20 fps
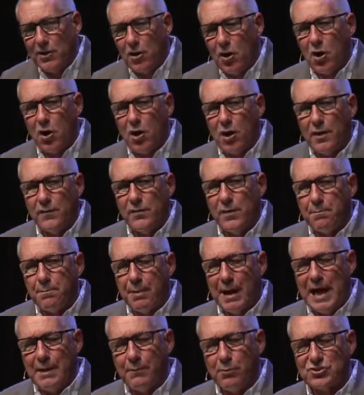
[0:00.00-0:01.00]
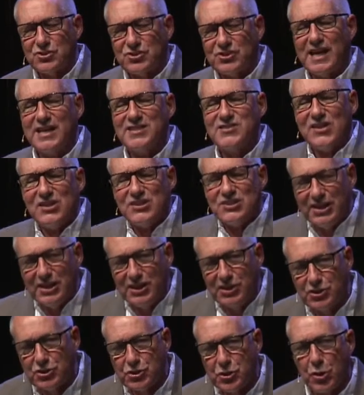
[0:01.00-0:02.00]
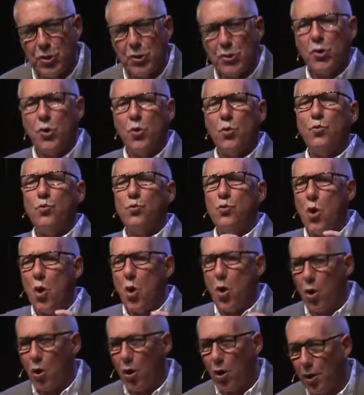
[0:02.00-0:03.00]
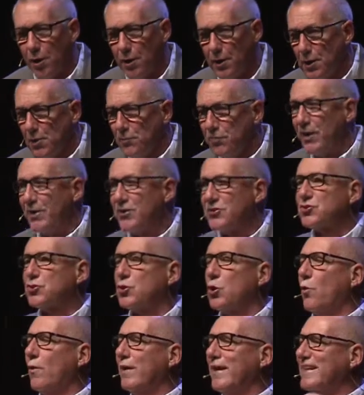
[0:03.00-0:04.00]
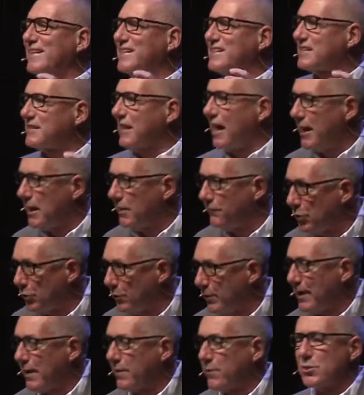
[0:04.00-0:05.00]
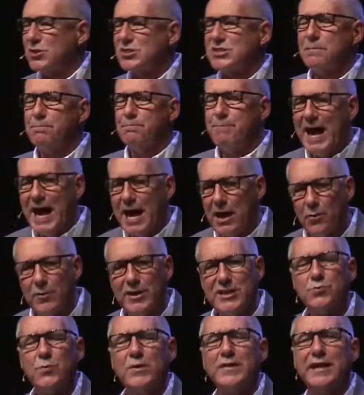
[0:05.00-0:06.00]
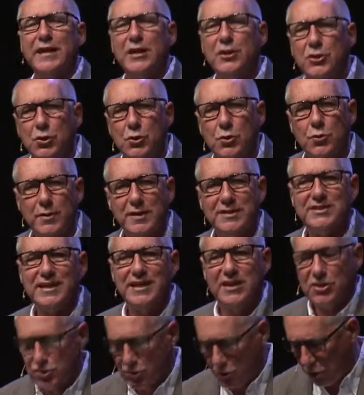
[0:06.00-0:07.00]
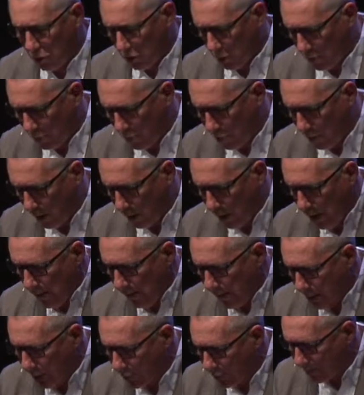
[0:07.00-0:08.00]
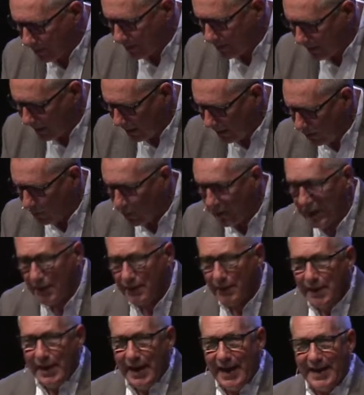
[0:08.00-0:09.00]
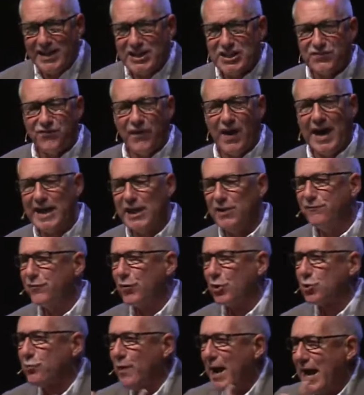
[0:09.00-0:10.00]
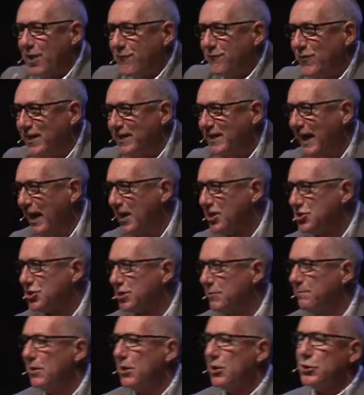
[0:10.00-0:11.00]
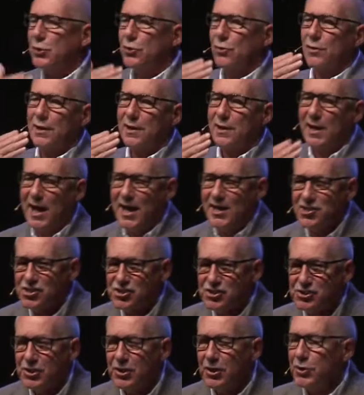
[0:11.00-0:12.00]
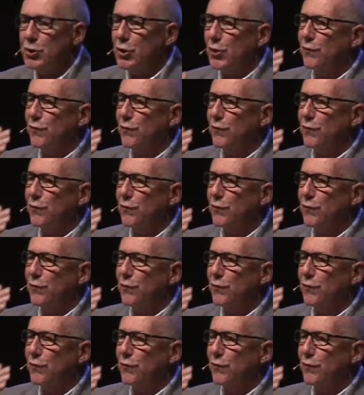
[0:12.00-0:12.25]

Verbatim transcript: on, the Bible says, this internal war that is going inside of you. In other words, the battle is within you. It's an internal war that you are dealing with, and it's fighting for gratification. Your lust, your